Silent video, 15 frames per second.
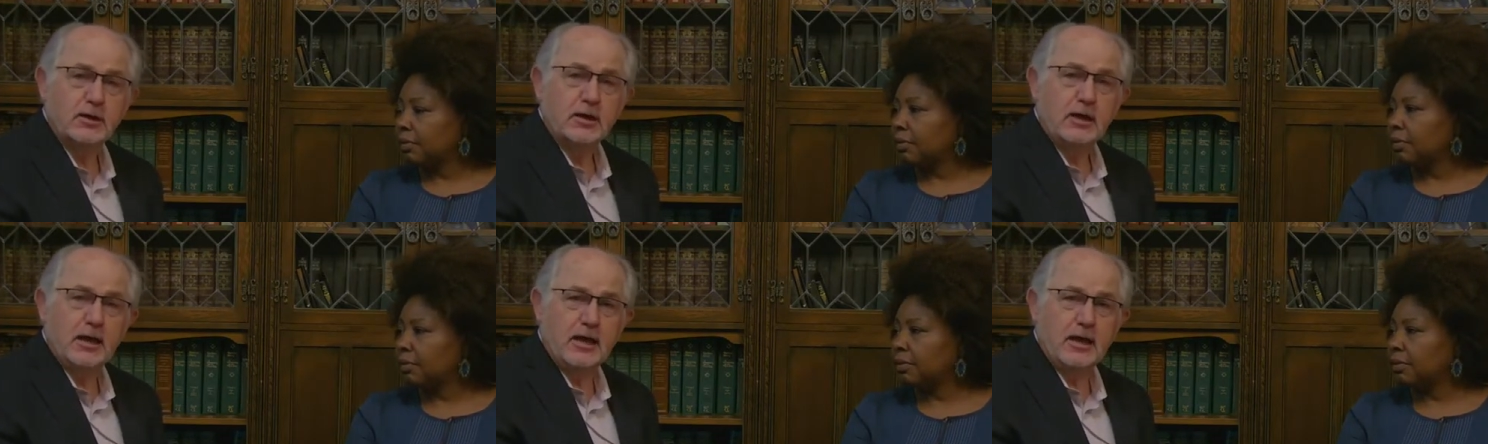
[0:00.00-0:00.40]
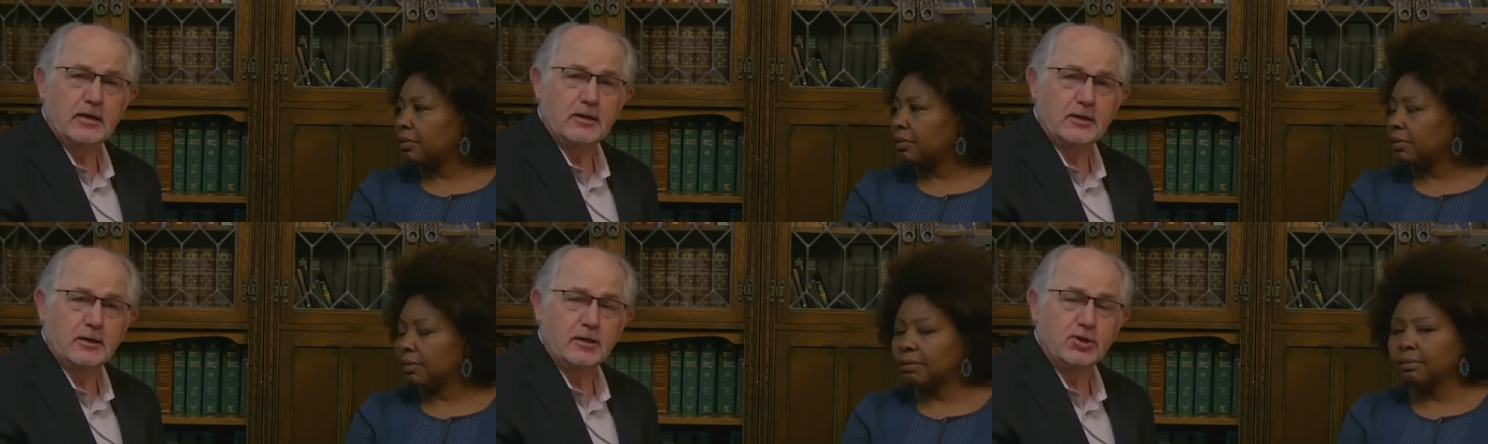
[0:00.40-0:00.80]
Speaker 1: and
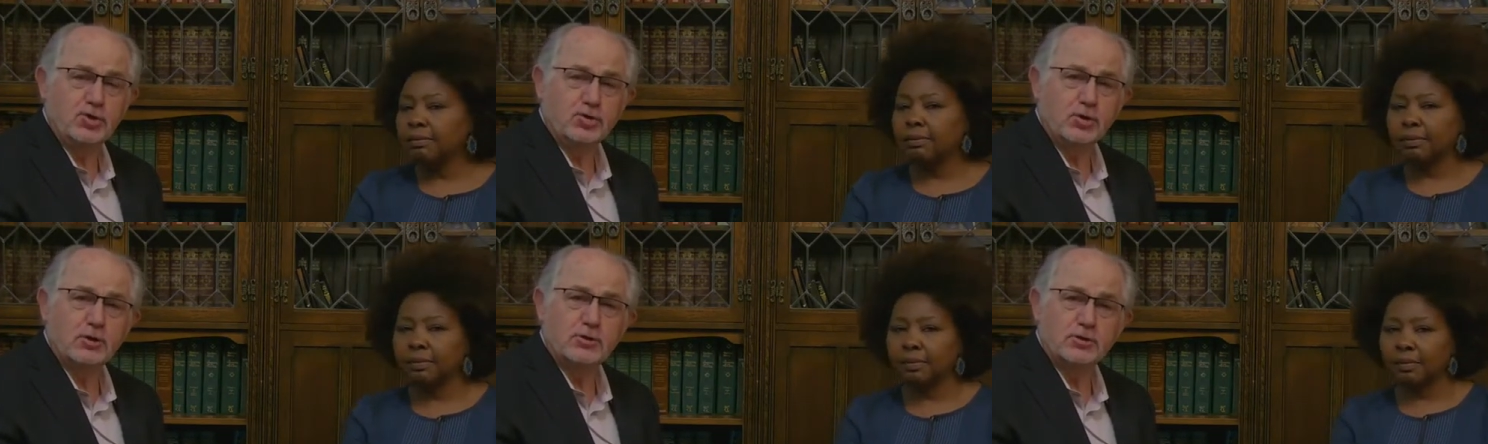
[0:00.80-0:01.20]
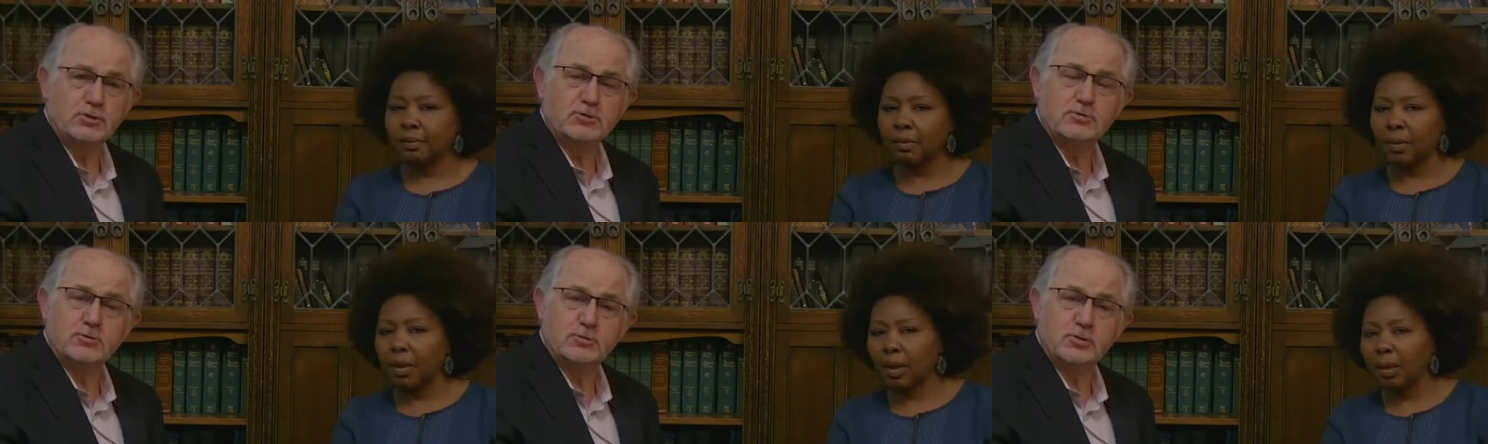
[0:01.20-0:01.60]
uh, you can just
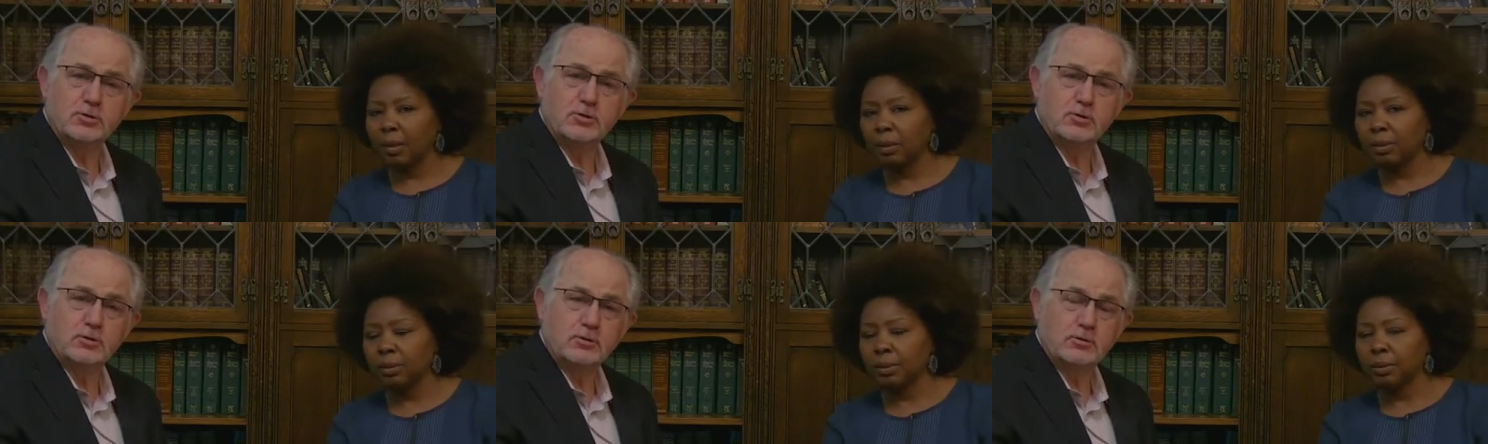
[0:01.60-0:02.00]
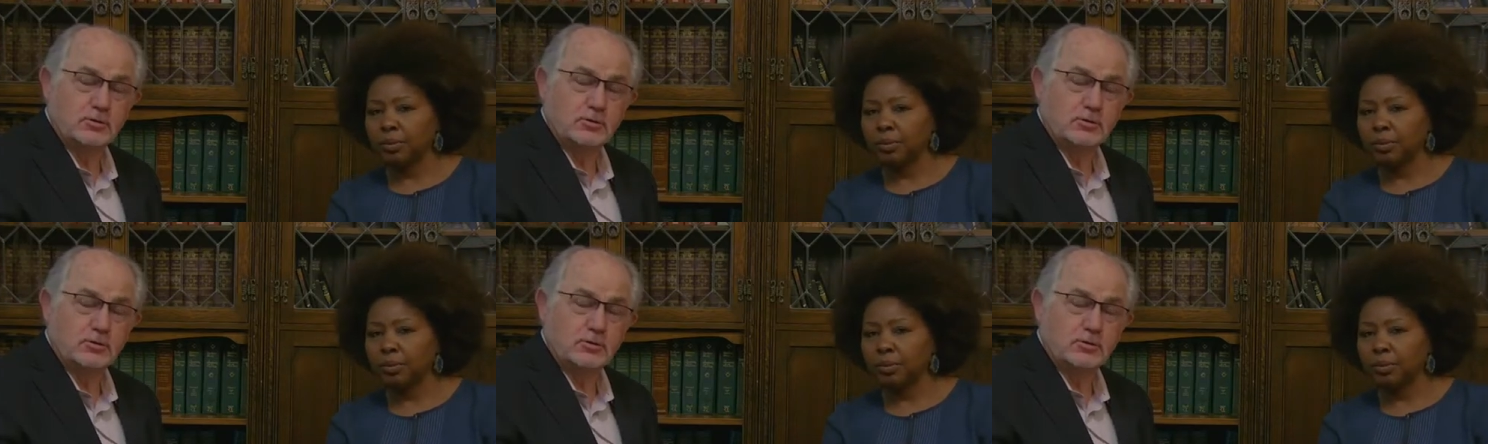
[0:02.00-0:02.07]
you can